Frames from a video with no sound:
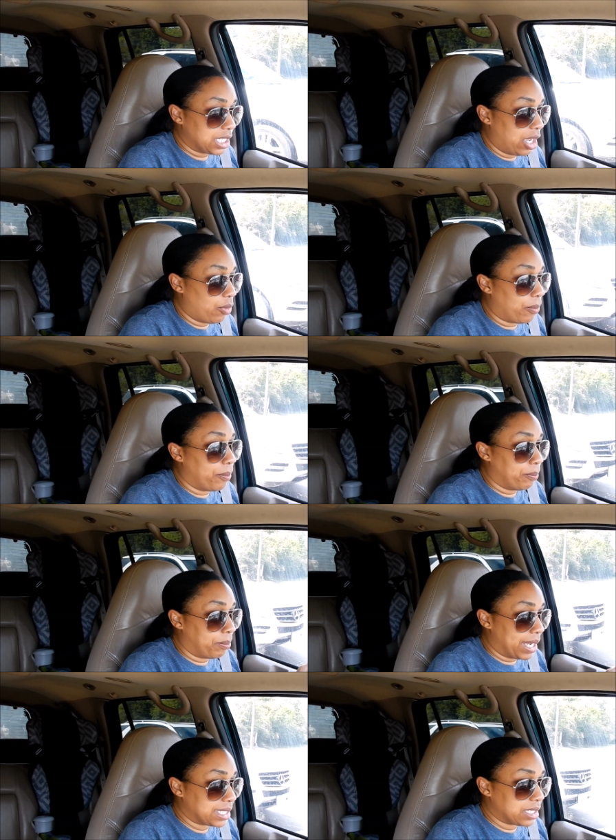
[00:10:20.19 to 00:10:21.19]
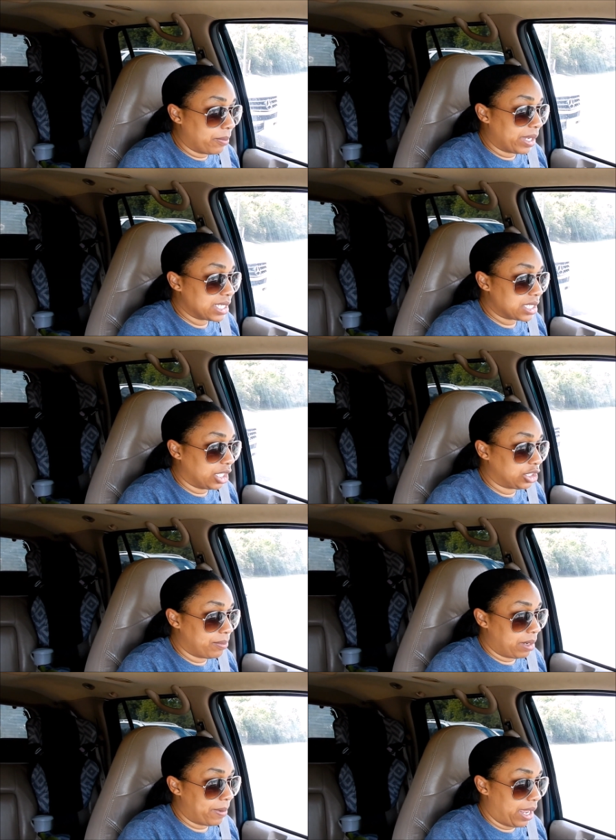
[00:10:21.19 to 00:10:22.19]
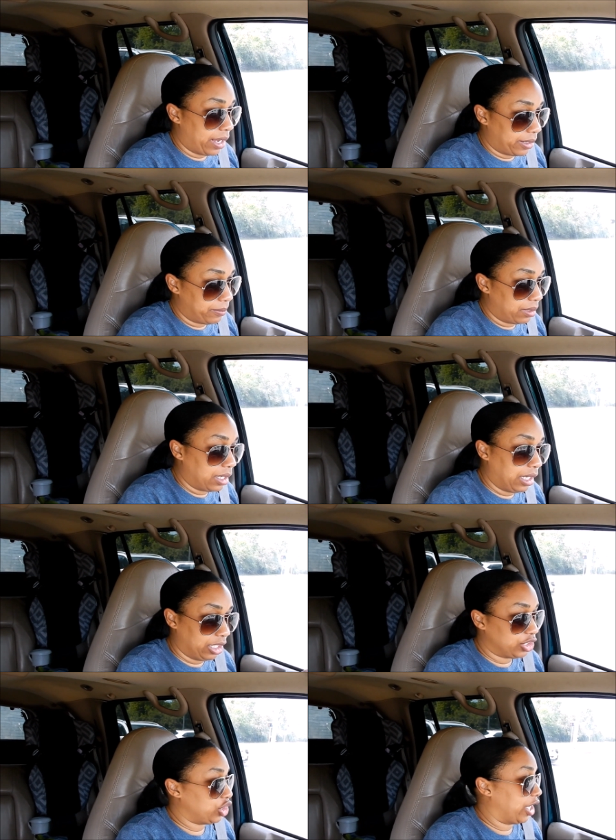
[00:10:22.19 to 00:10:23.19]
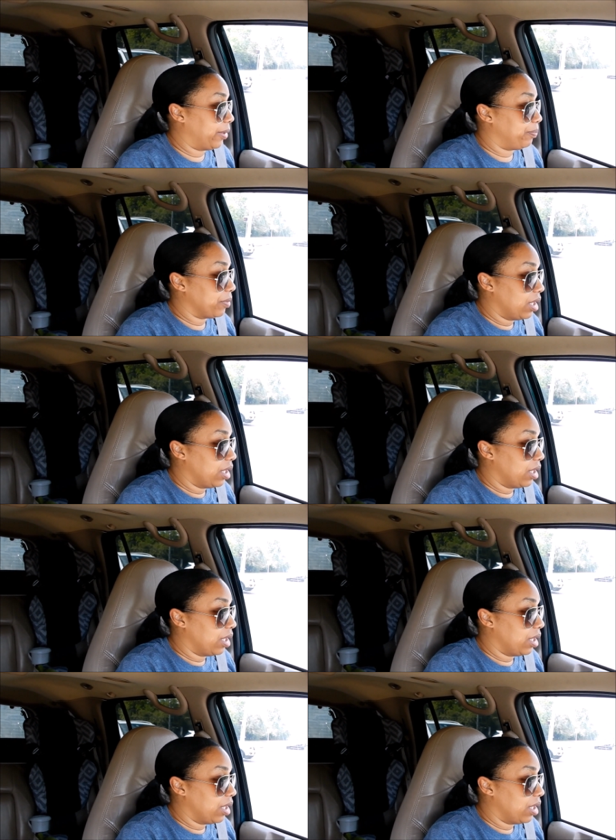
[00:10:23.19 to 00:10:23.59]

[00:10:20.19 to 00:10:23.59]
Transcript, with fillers: So, my stomach is touching my back. Legit.